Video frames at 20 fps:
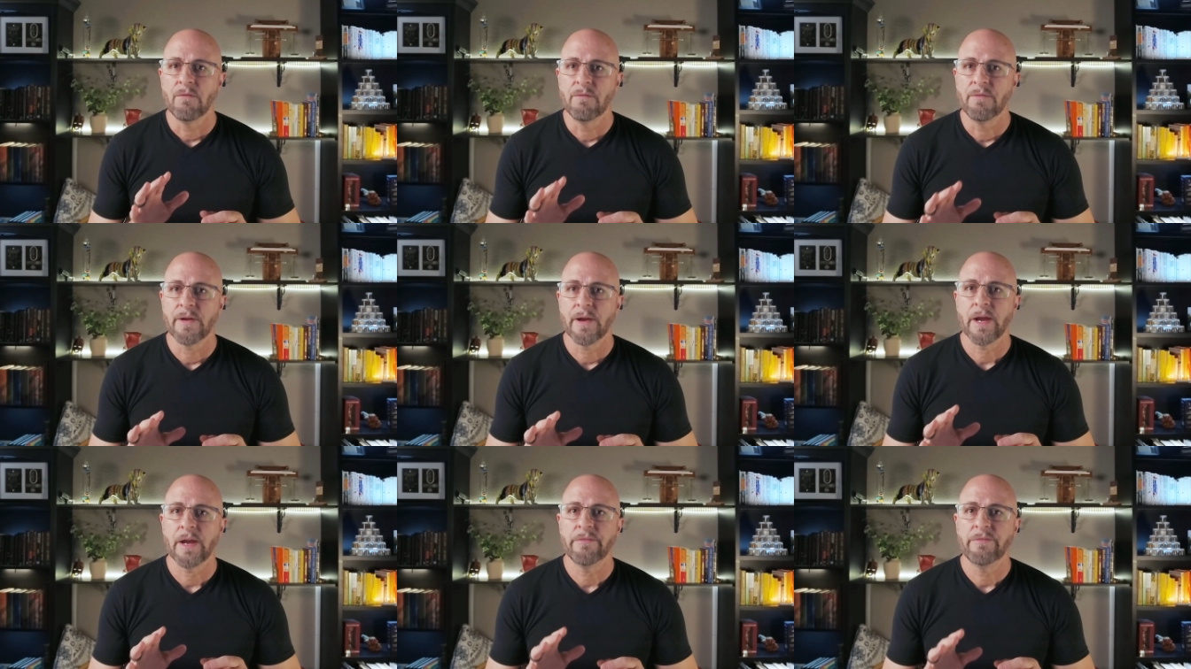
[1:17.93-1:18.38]

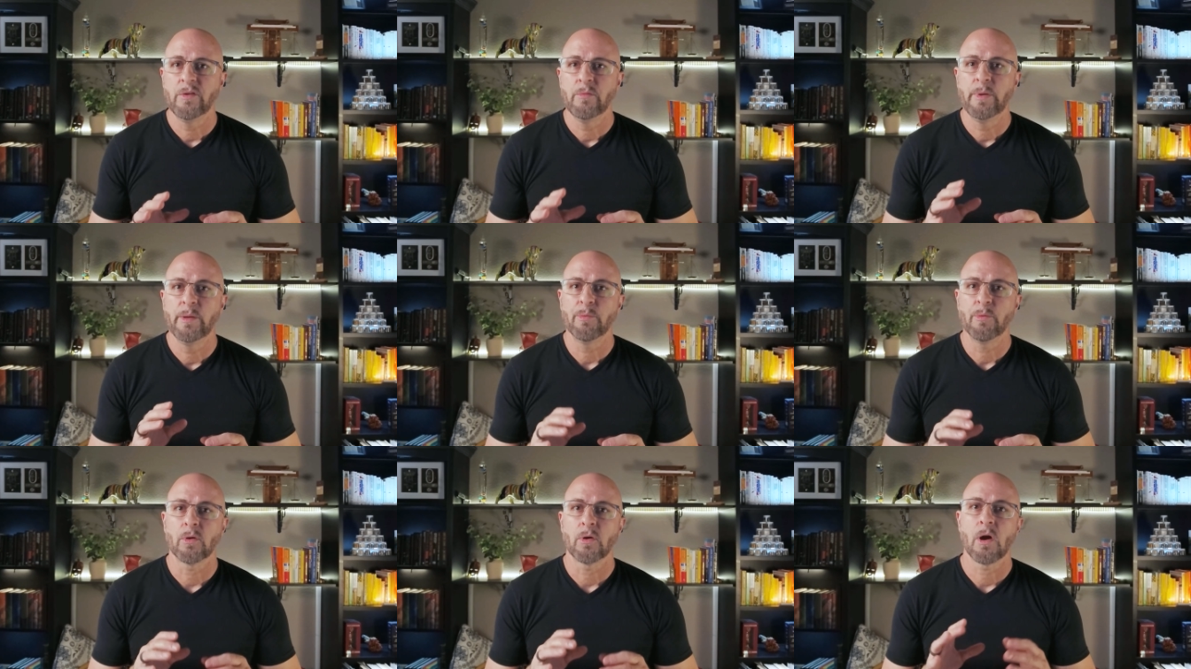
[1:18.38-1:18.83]
Very few
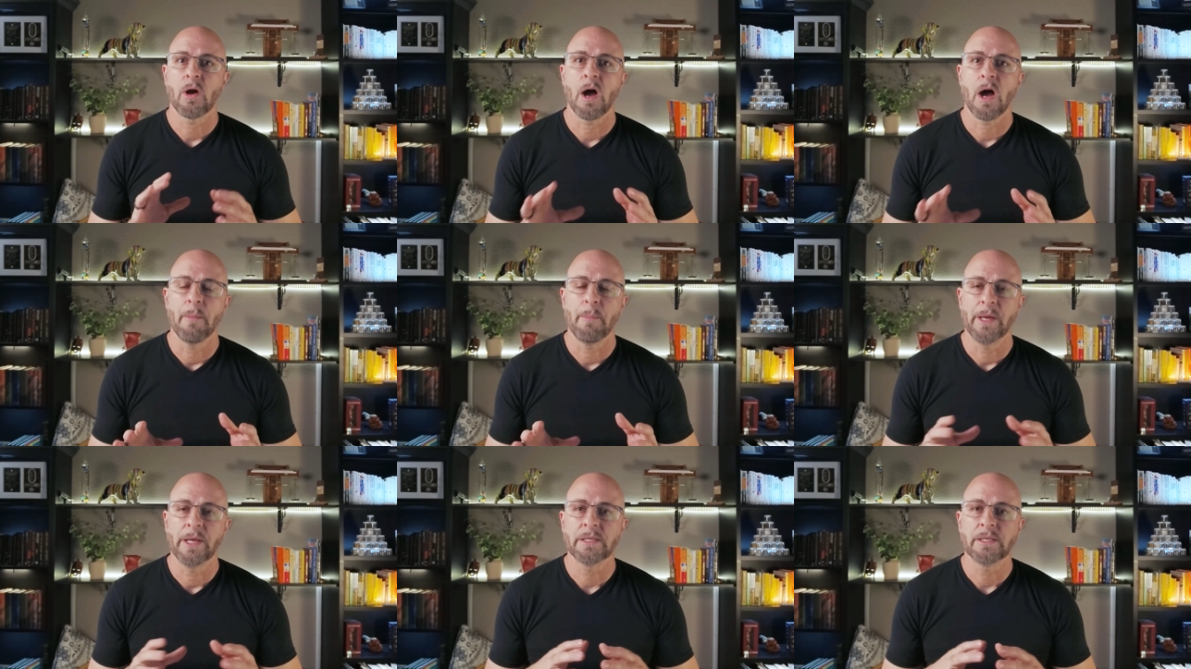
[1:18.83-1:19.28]
people
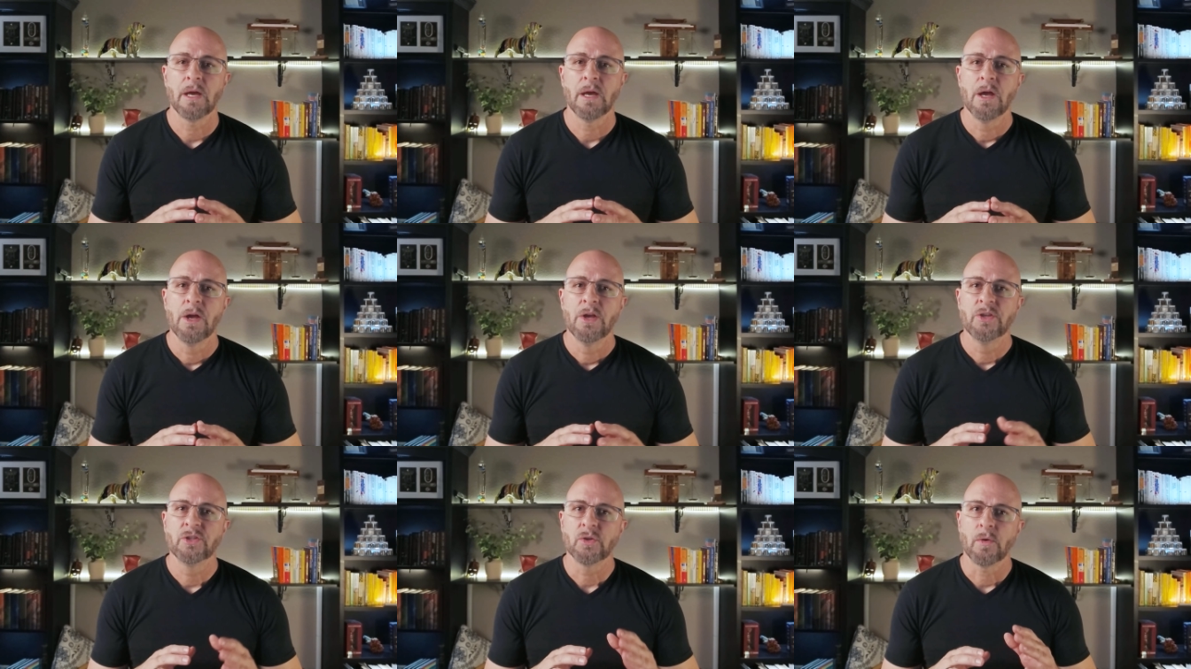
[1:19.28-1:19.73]
comment,
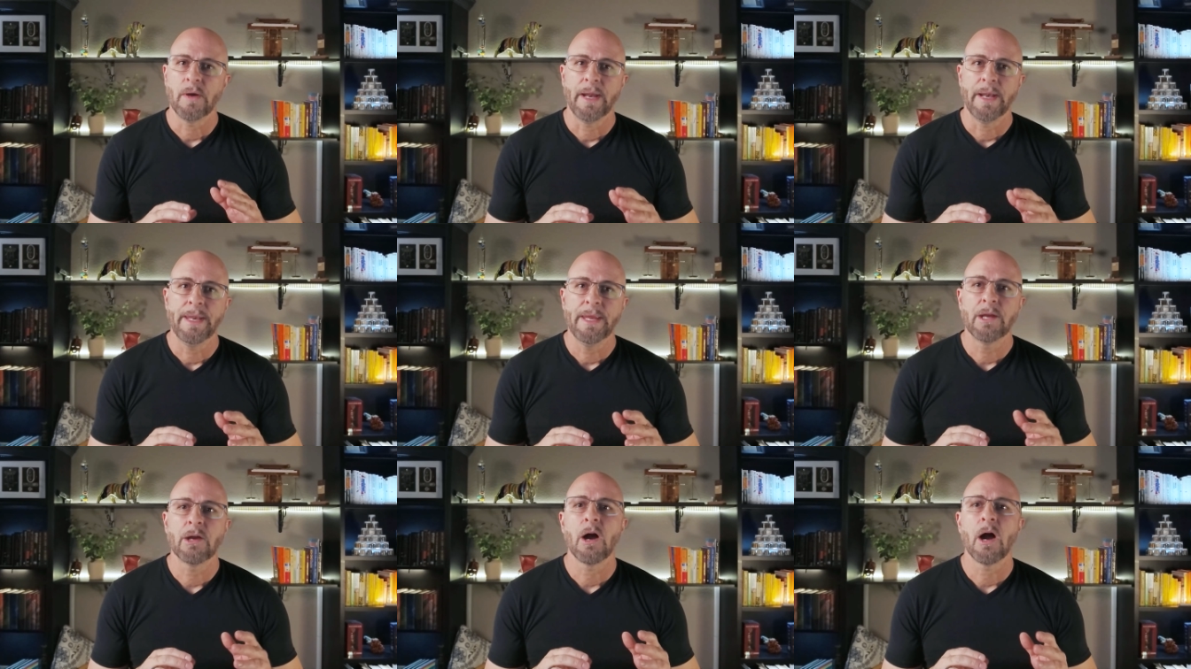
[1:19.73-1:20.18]
so
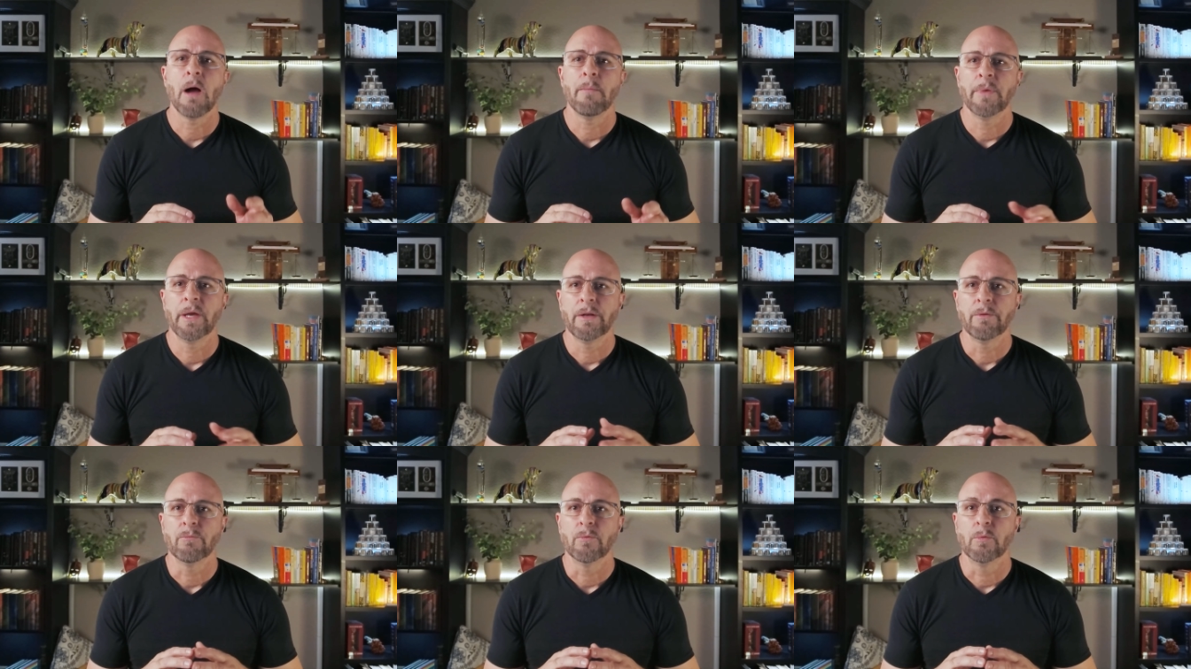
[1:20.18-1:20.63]
any
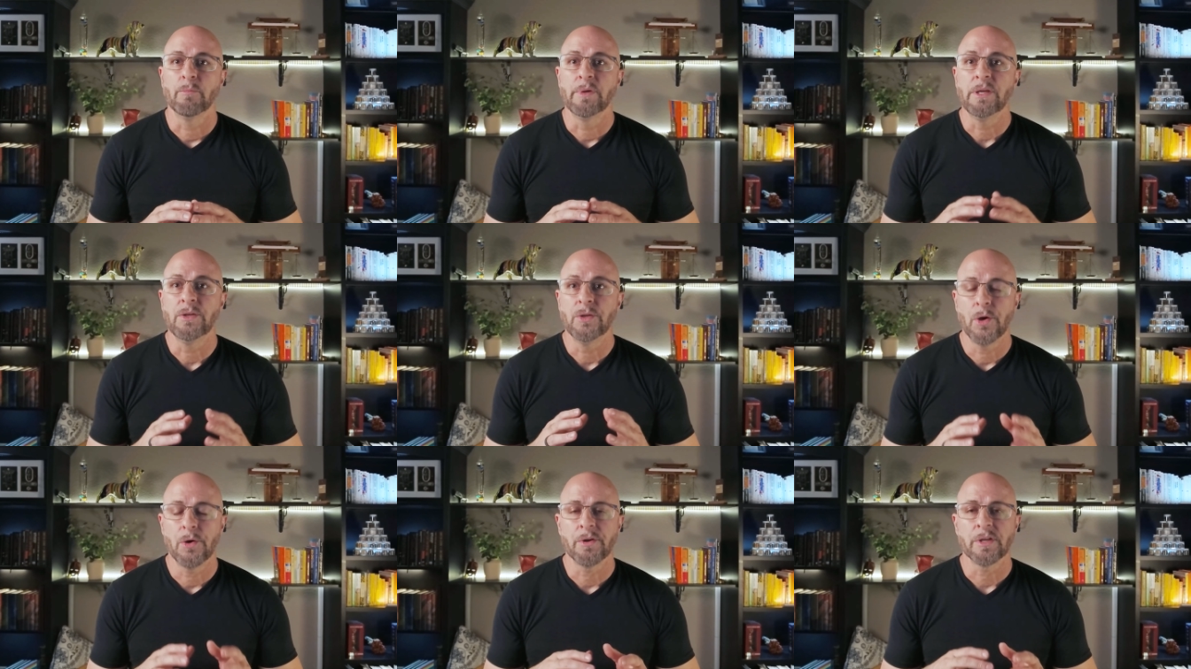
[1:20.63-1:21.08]
comment will
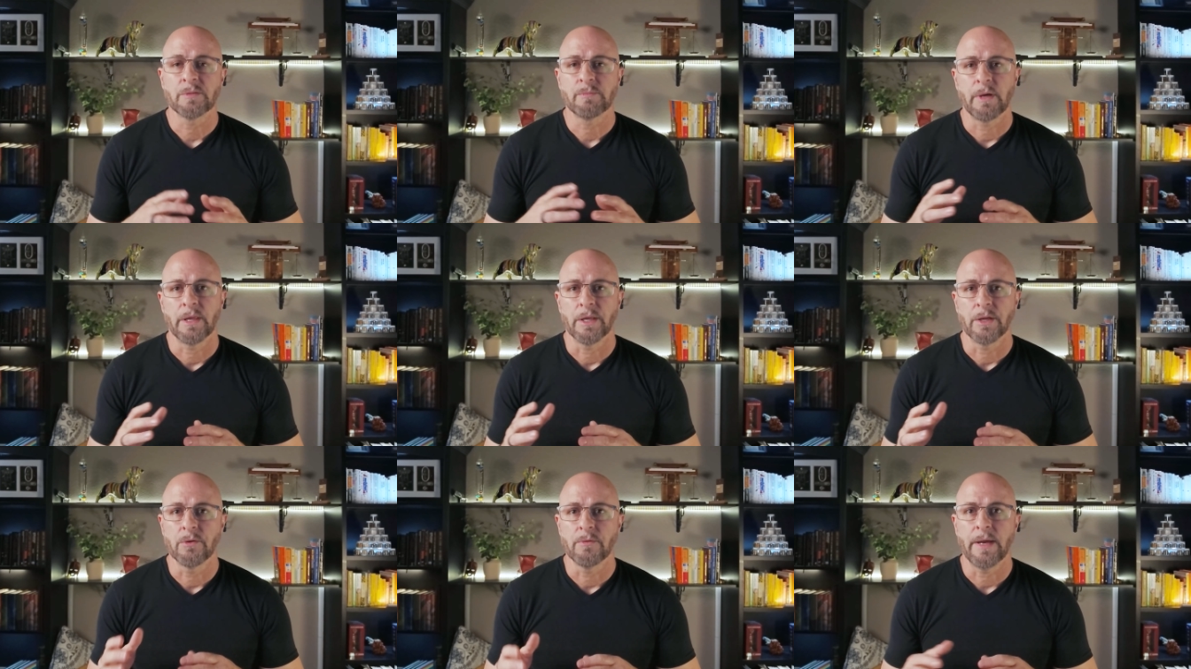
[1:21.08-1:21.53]
be noticed
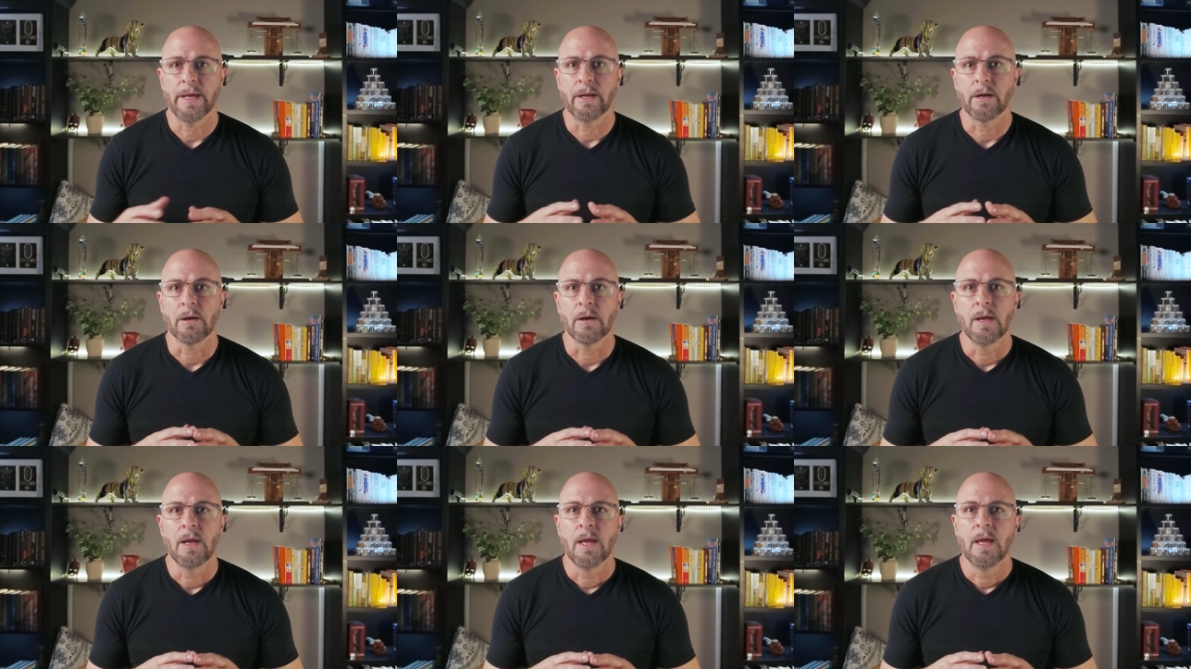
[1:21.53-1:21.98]
by the
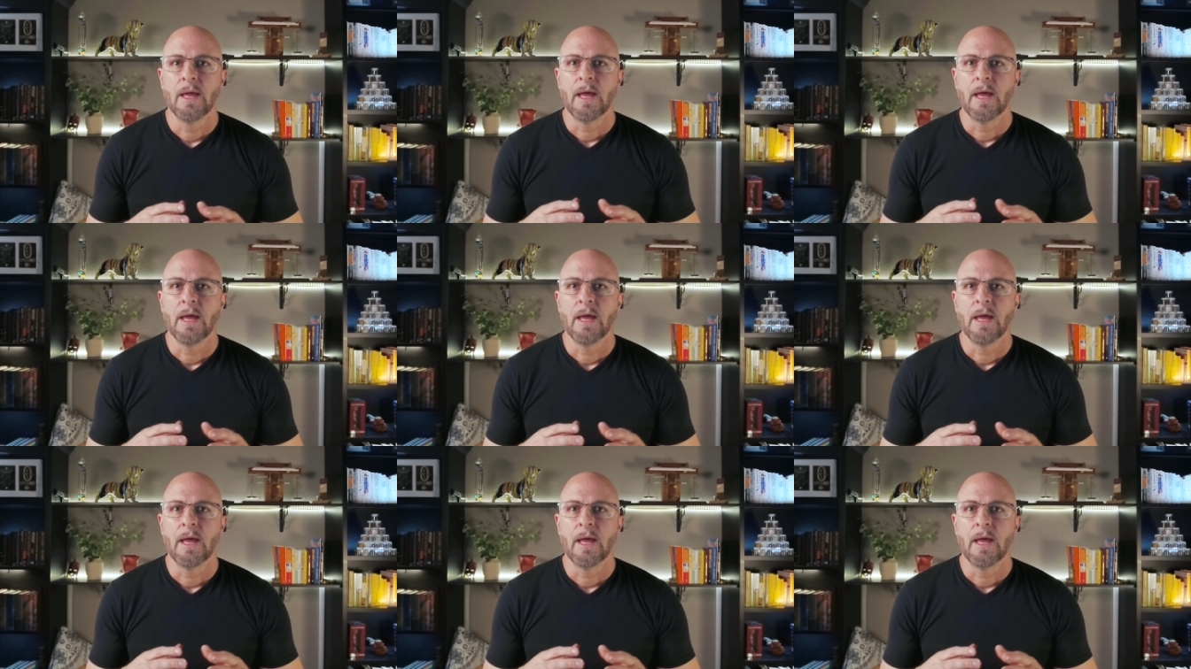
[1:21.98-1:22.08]
creator.